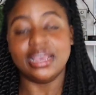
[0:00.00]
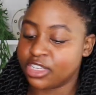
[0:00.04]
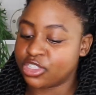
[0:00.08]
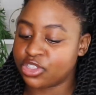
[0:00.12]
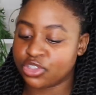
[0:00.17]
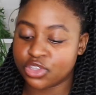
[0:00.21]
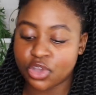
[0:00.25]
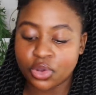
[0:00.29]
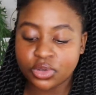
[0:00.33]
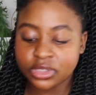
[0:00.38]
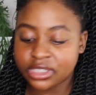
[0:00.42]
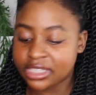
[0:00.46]

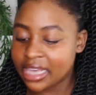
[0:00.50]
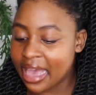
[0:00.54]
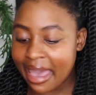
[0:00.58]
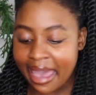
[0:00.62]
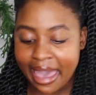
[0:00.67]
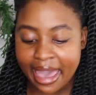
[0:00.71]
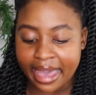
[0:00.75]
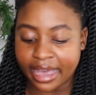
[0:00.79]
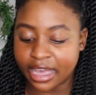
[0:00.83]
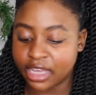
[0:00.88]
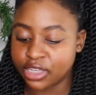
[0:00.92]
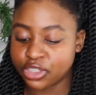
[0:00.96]
There's no
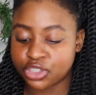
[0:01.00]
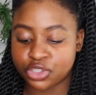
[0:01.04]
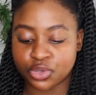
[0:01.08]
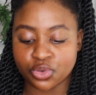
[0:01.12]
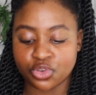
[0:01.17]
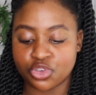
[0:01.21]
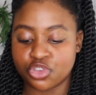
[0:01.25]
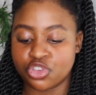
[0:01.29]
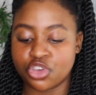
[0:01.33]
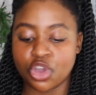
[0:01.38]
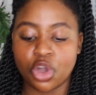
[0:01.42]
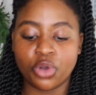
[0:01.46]
tag
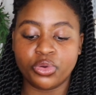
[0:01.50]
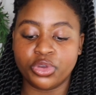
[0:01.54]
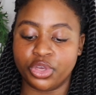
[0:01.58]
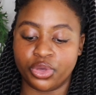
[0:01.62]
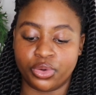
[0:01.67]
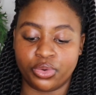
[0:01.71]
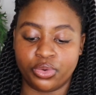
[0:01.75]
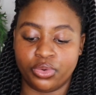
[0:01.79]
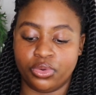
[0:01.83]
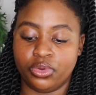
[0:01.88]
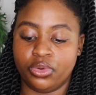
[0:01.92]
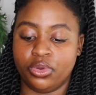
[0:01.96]
to show
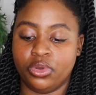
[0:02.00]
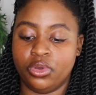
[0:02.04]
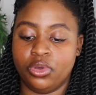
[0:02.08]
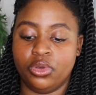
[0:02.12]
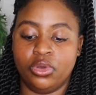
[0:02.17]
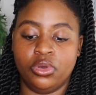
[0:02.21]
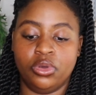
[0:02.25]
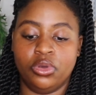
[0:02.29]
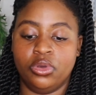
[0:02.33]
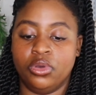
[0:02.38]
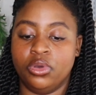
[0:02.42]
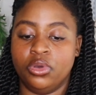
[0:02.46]
you
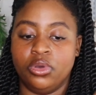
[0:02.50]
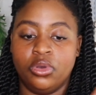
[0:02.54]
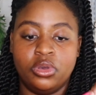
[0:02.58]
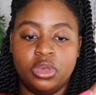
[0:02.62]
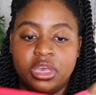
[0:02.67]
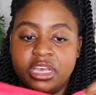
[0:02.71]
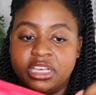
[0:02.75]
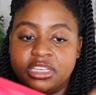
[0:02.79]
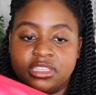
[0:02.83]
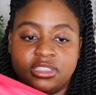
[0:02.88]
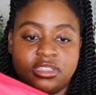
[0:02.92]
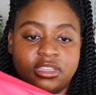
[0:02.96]

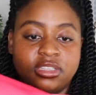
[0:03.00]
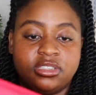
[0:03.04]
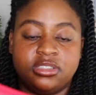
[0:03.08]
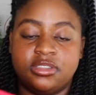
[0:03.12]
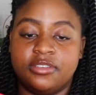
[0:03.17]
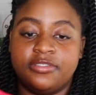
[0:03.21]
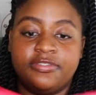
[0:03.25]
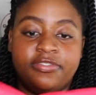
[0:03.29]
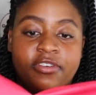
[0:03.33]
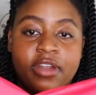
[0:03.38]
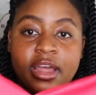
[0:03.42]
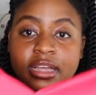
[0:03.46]
is this
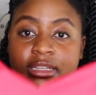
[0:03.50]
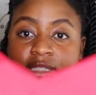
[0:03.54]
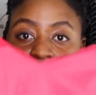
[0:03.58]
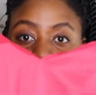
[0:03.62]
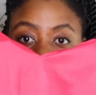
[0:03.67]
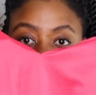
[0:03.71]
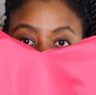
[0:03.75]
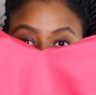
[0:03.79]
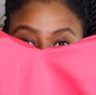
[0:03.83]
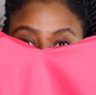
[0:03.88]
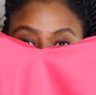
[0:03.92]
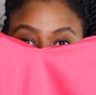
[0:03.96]
the
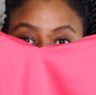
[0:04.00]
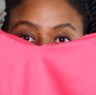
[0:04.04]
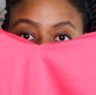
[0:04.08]
front?